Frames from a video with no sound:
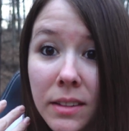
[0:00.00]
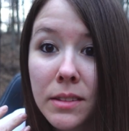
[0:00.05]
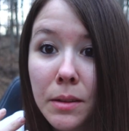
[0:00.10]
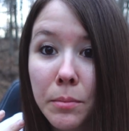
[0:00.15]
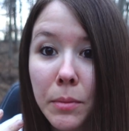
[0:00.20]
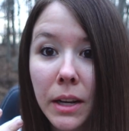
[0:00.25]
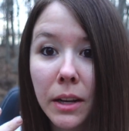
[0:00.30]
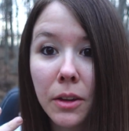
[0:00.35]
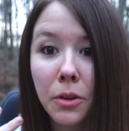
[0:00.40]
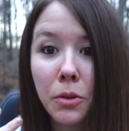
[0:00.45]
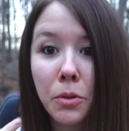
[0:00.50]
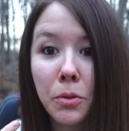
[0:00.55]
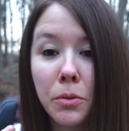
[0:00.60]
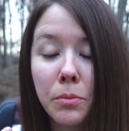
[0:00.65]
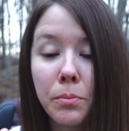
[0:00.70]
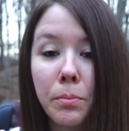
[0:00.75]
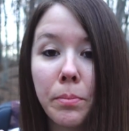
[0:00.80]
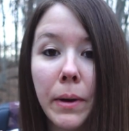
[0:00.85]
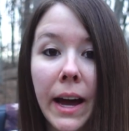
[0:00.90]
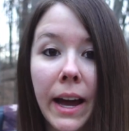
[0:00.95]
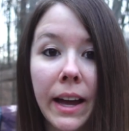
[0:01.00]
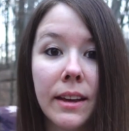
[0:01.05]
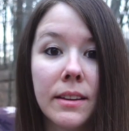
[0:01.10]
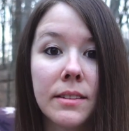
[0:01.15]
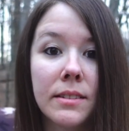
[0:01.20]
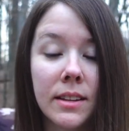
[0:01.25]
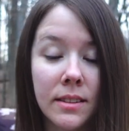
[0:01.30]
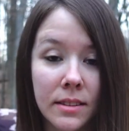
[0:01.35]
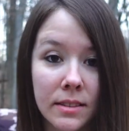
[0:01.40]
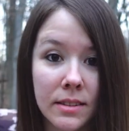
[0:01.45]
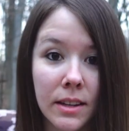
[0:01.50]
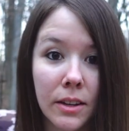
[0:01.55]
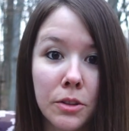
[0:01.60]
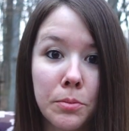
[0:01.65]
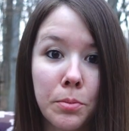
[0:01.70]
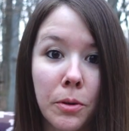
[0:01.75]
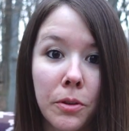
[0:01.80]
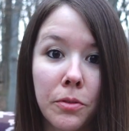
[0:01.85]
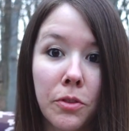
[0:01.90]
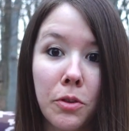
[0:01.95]
as somebody who buys and sells
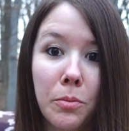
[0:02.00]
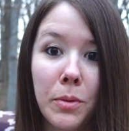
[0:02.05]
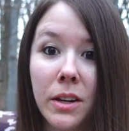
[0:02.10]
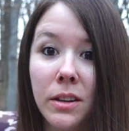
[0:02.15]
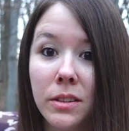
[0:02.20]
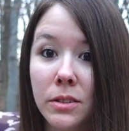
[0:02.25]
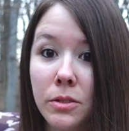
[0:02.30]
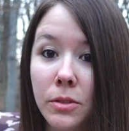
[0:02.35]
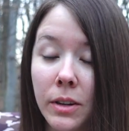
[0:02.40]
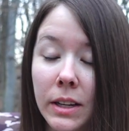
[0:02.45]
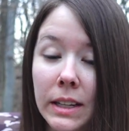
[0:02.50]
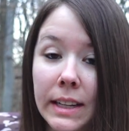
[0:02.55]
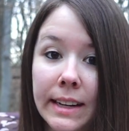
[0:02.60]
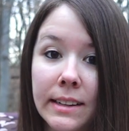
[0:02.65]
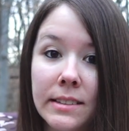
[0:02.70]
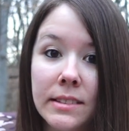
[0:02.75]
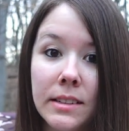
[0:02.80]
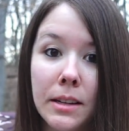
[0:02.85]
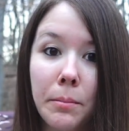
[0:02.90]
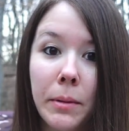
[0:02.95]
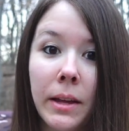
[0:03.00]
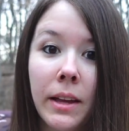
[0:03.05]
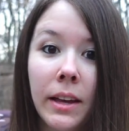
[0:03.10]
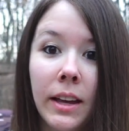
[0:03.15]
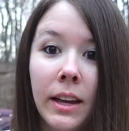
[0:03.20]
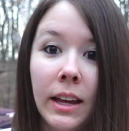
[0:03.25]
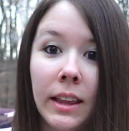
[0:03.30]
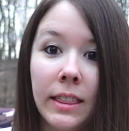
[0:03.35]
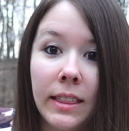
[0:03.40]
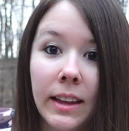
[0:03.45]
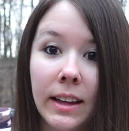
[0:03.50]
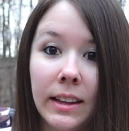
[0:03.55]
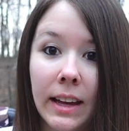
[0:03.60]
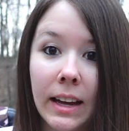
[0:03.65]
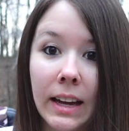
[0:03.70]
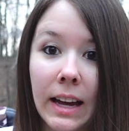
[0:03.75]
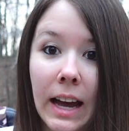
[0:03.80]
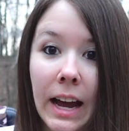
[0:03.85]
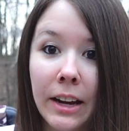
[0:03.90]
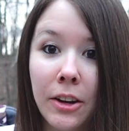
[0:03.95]
perfume and also collects them, that
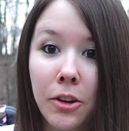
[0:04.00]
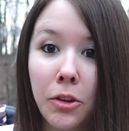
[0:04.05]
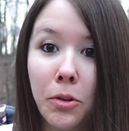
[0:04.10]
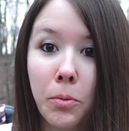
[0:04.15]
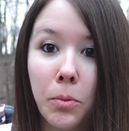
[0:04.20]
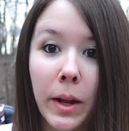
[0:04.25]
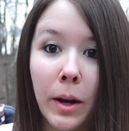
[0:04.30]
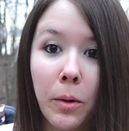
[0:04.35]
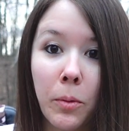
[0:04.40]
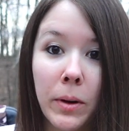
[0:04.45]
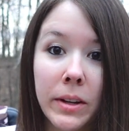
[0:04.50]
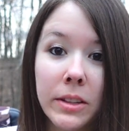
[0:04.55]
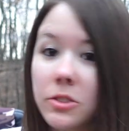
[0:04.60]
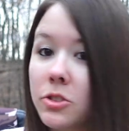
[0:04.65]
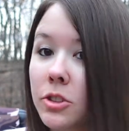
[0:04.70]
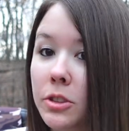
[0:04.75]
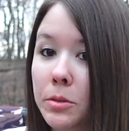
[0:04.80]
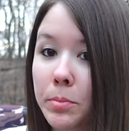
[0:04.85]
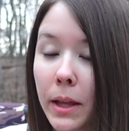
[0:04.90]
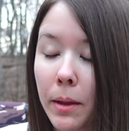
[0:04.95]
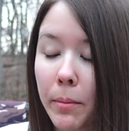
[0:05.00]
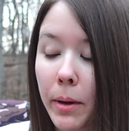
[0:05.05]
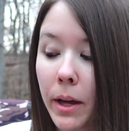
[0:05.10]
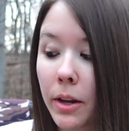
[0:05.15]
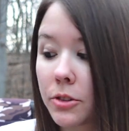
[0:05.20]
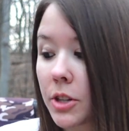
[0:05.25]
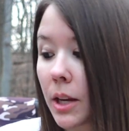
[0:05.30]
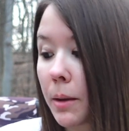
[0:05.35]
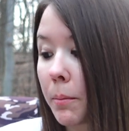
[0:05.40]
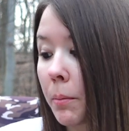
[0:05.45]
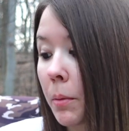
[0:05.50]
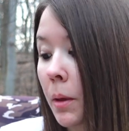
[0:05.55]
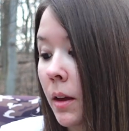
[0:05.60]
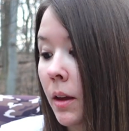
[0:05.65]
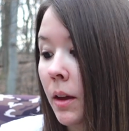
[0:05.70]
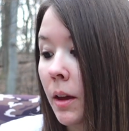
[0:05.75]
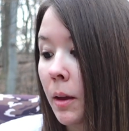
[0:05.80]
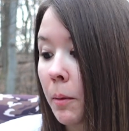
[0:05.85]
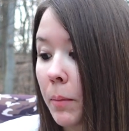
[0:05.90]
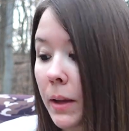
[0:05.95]
like I knew what it was just by the bottle shape.
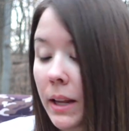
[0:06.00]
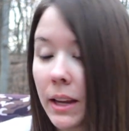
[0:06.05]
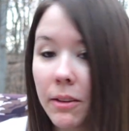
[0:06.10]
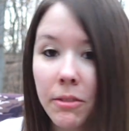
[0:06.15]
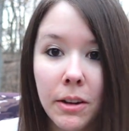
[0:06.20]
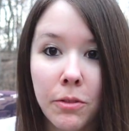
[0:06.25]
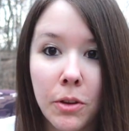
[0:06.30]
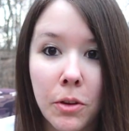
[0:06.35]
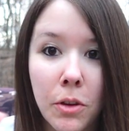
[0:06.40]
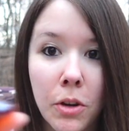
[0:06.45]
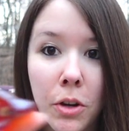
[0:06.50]
But even if you